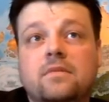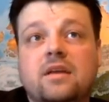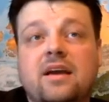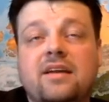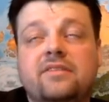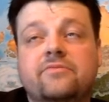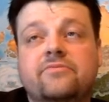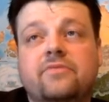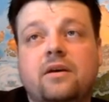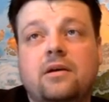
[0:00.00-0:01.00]
kind
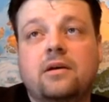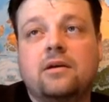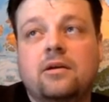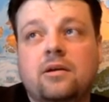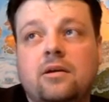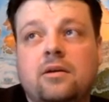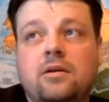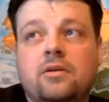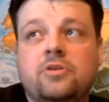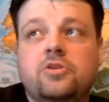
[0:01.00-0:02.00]
of,
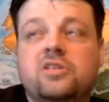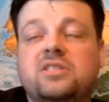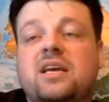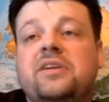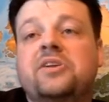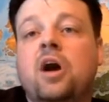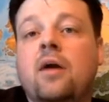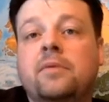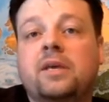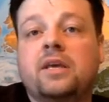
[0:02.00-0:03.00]
you could say
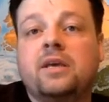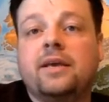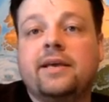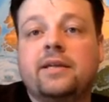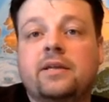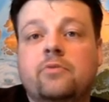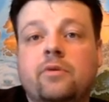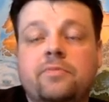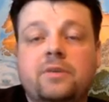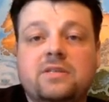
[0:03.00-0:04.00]
Nami in
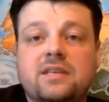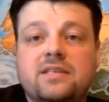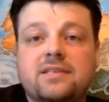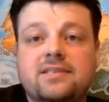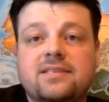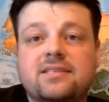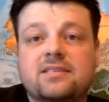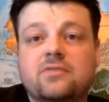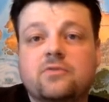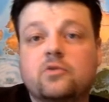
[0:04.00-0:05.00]
One Piece has 6
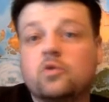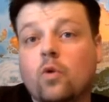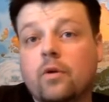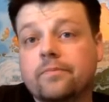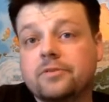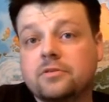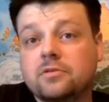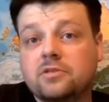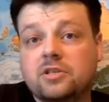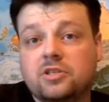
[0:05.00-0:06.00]
cents for storms.
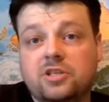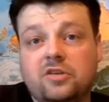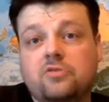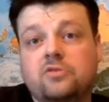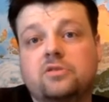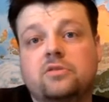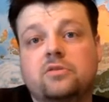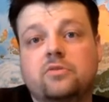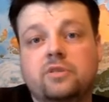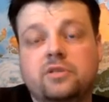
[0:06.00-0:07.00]
Because she knows
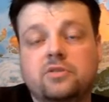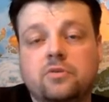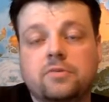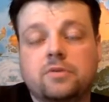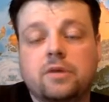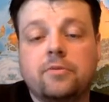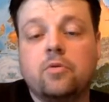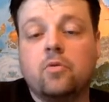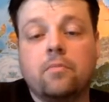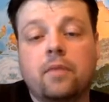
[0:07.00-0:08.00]
when storms are coming.
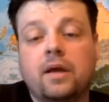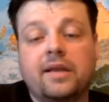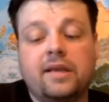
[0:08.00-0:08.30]
Or money.